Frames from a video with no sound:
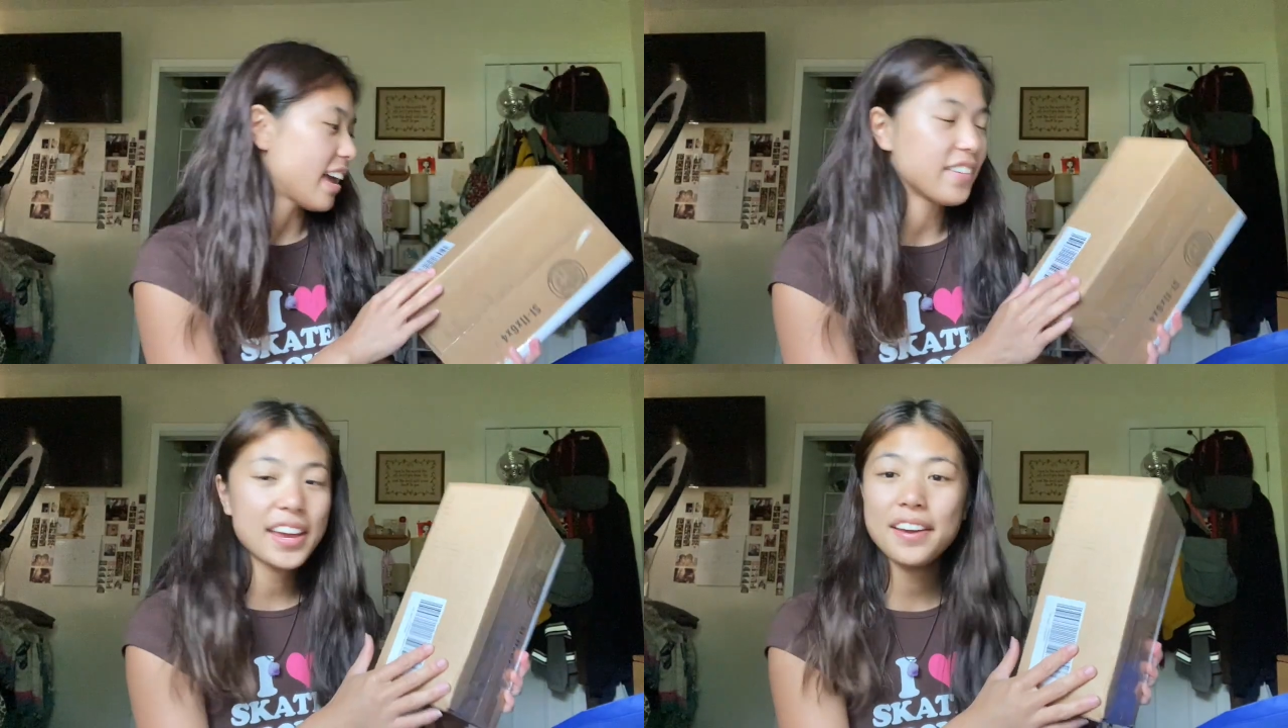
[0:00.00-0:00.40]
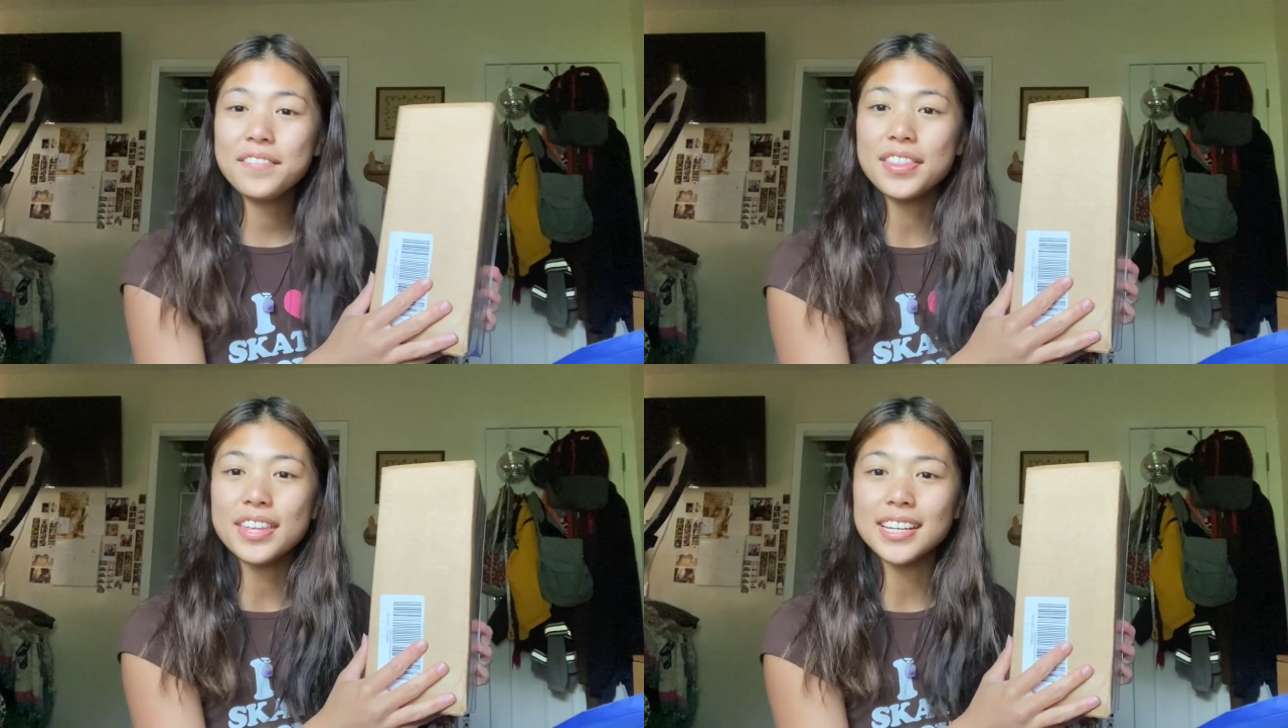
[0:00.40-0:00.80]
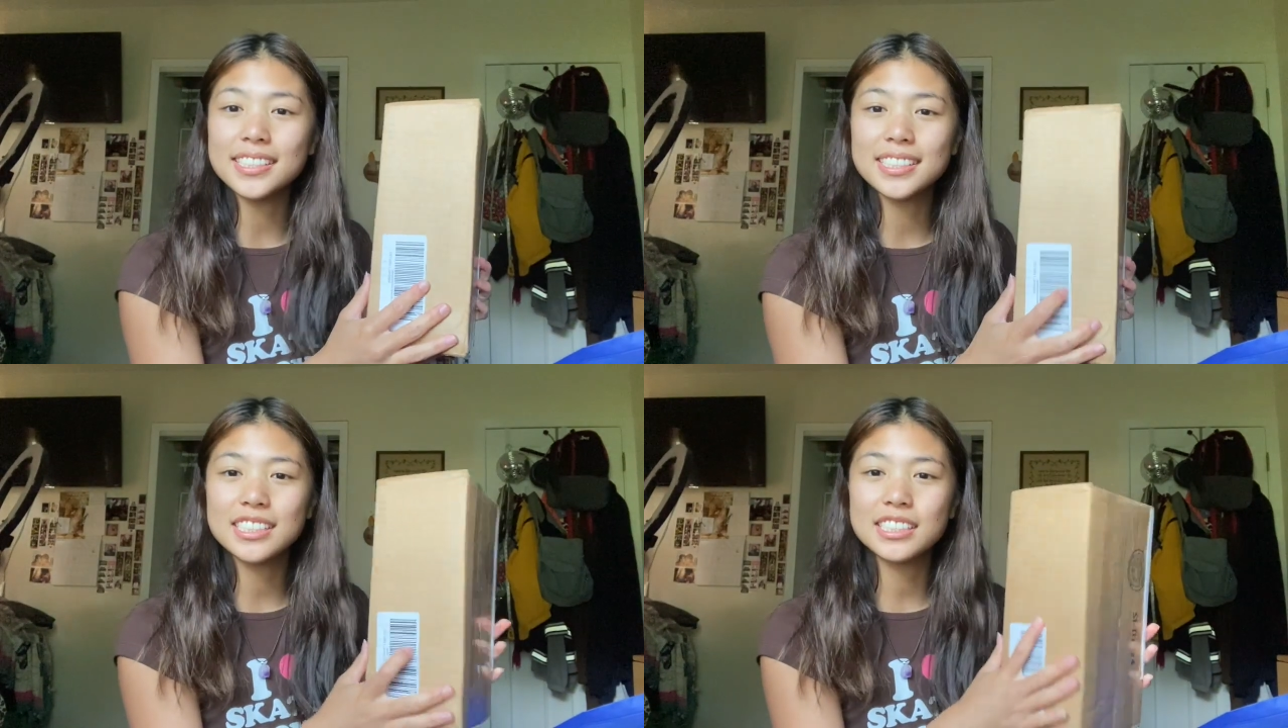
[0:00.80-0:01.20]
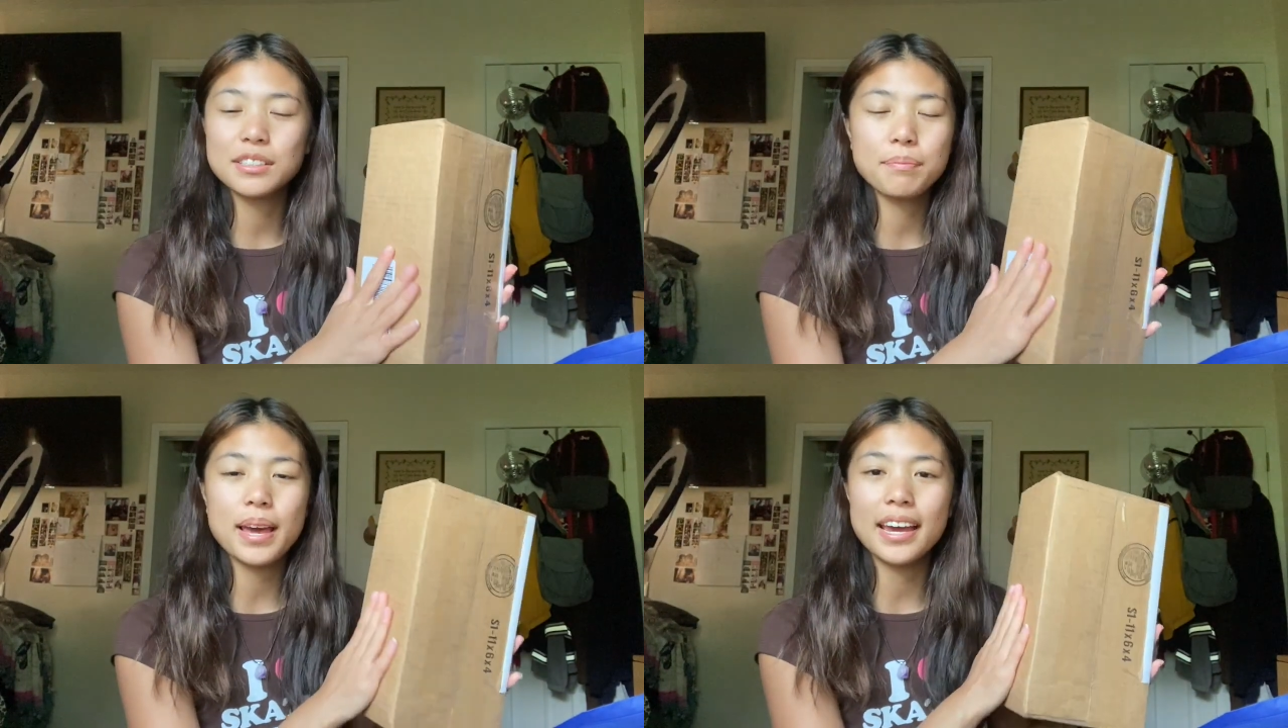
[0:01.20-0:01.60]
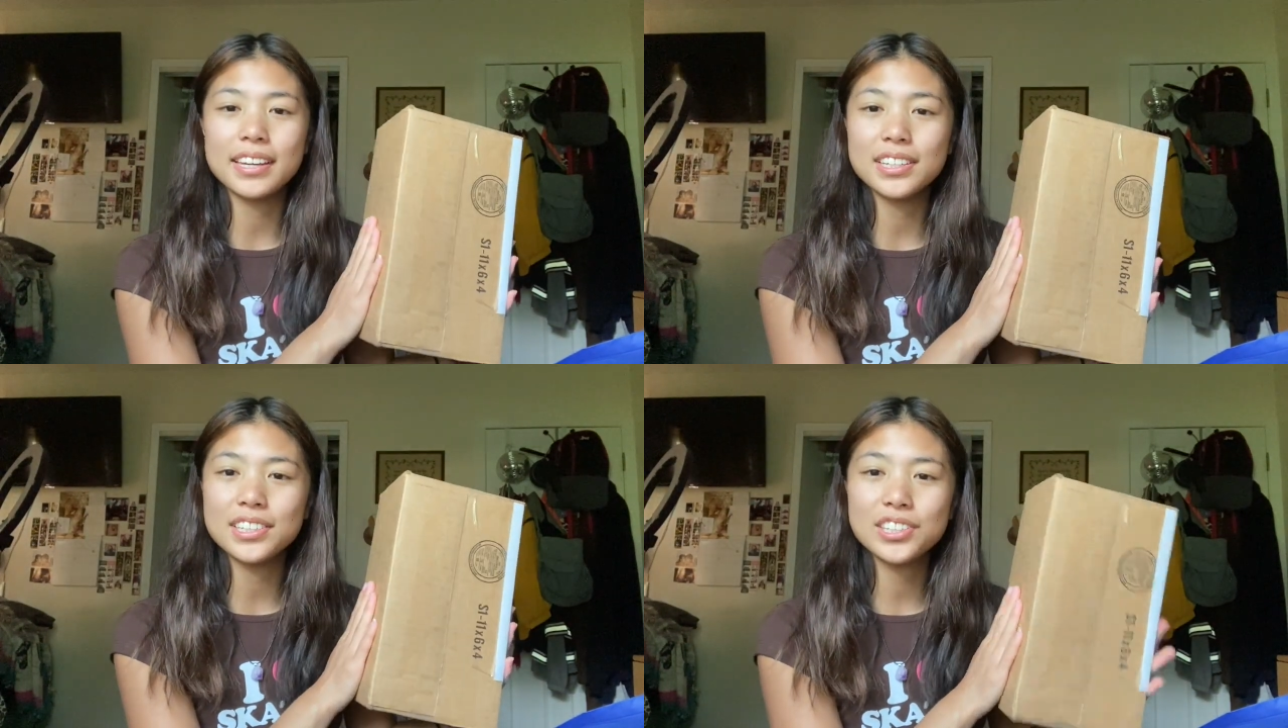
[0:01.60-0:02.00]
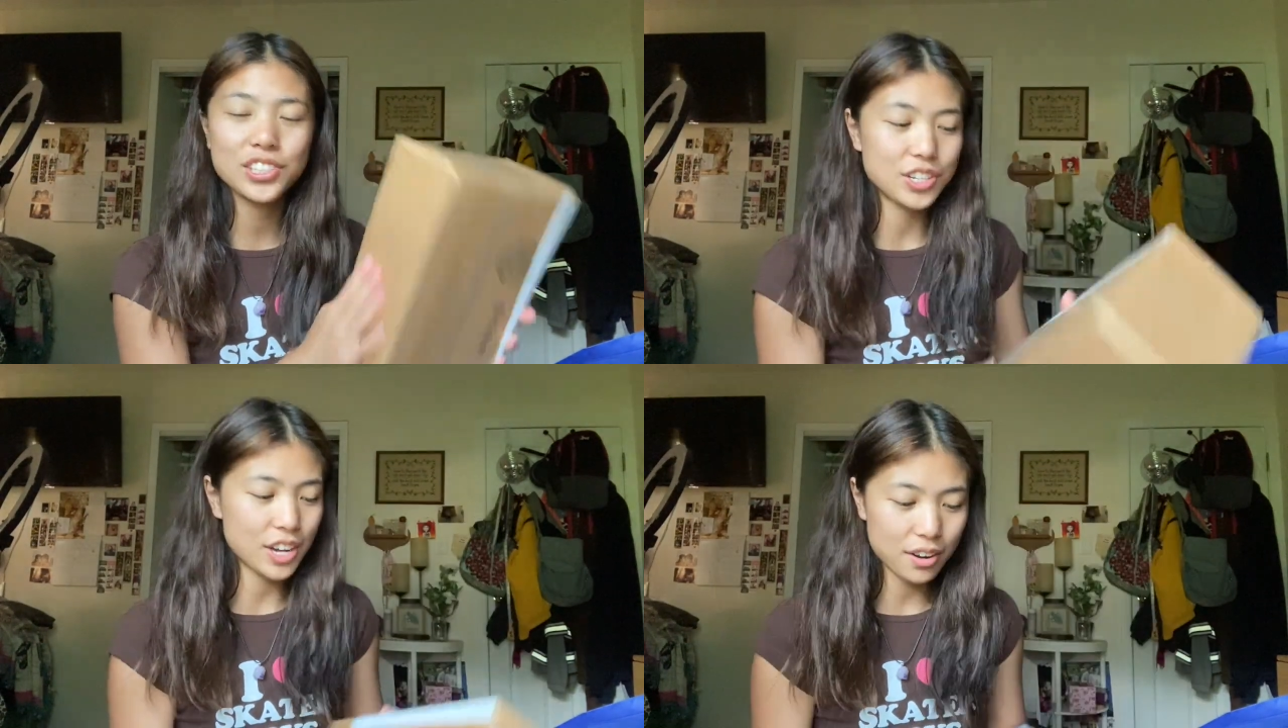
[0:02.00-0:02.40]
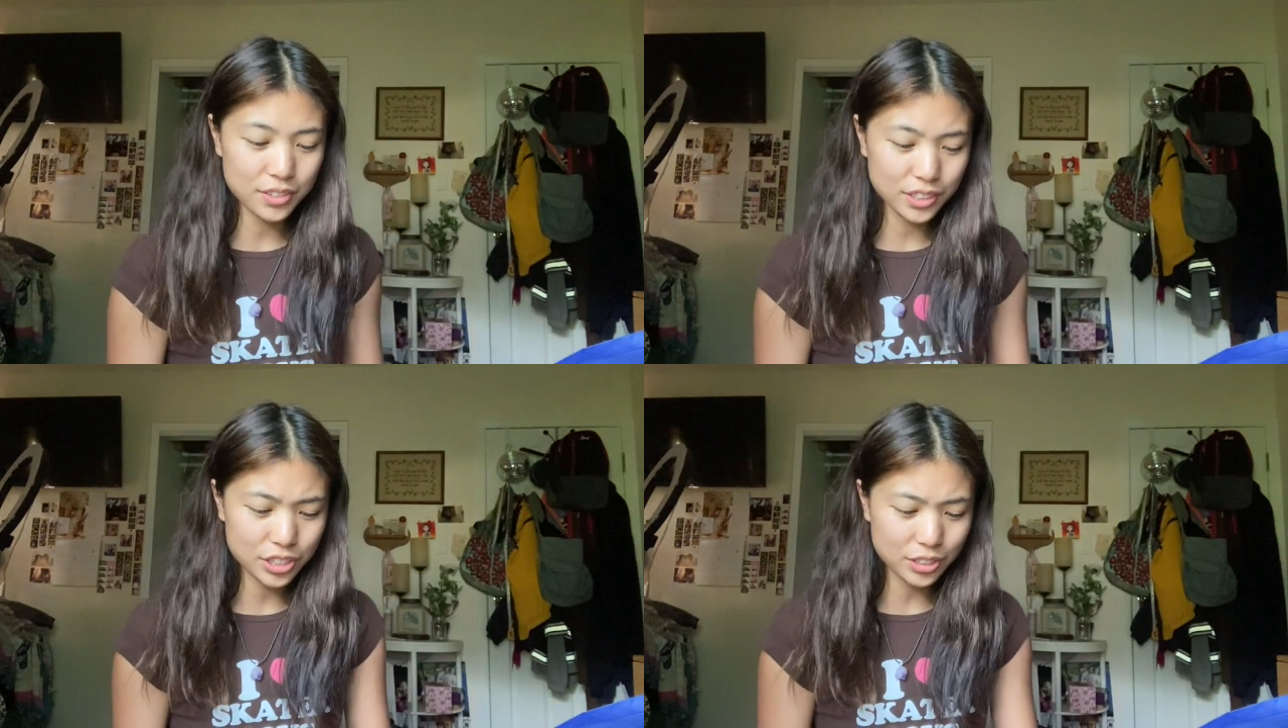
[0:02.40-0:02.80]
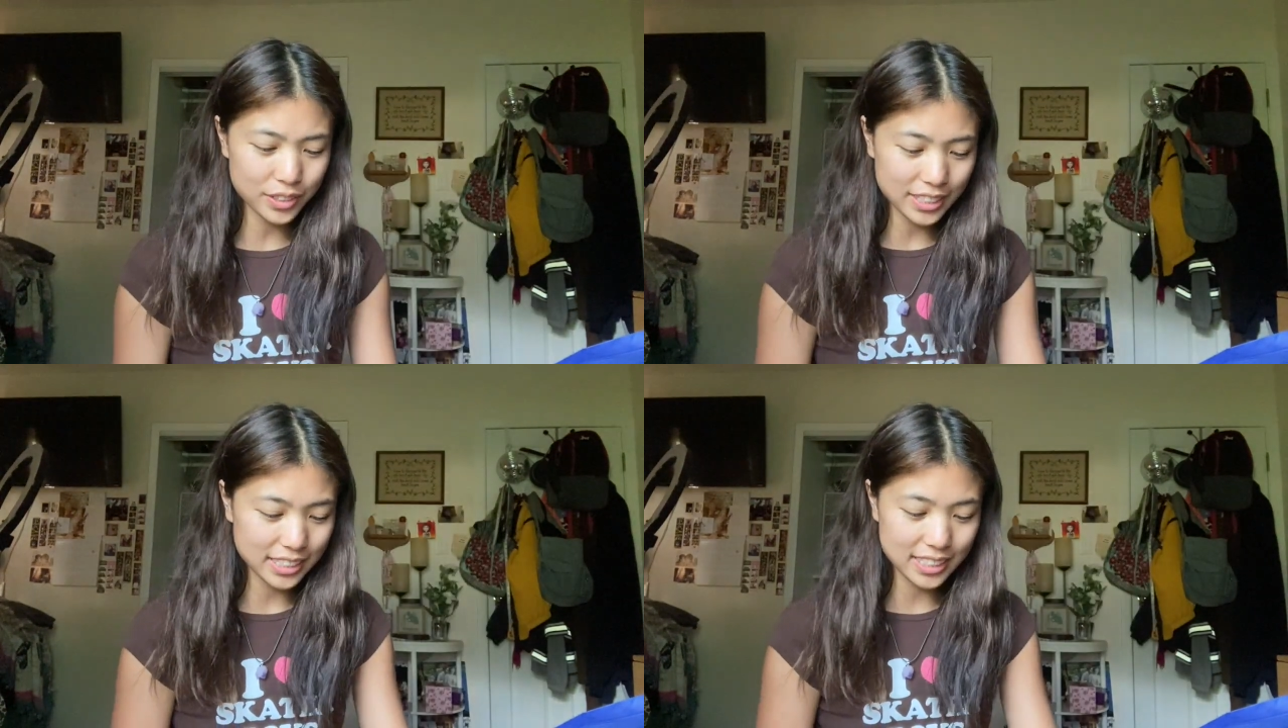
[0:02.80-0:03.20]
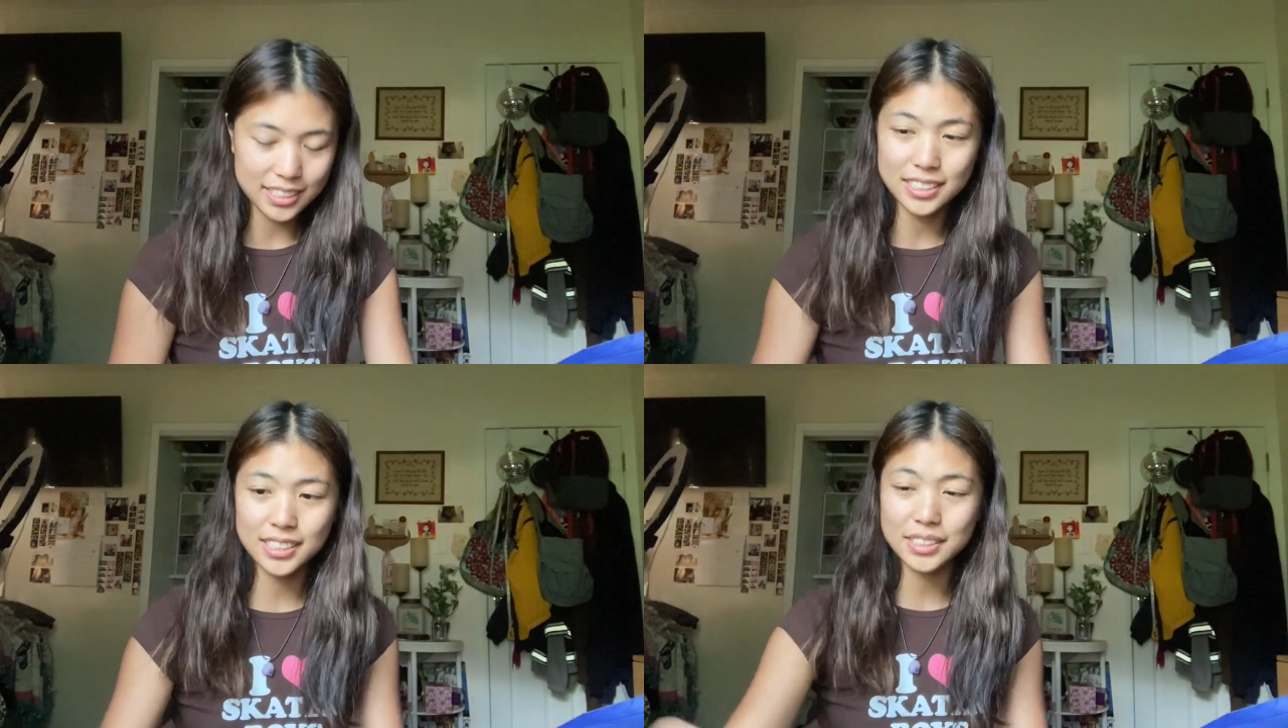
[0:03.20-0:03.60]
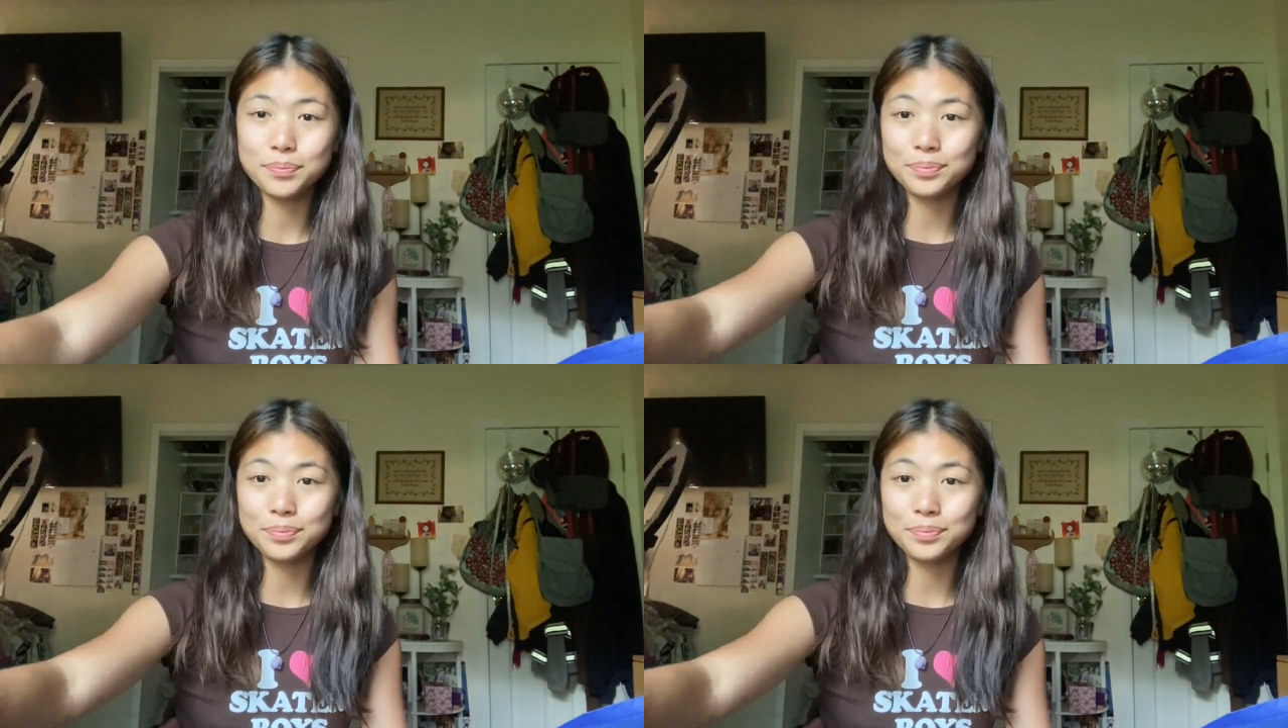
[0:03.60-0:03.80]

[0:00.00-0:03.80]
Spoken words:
Now we have this package. Not really sure what this is.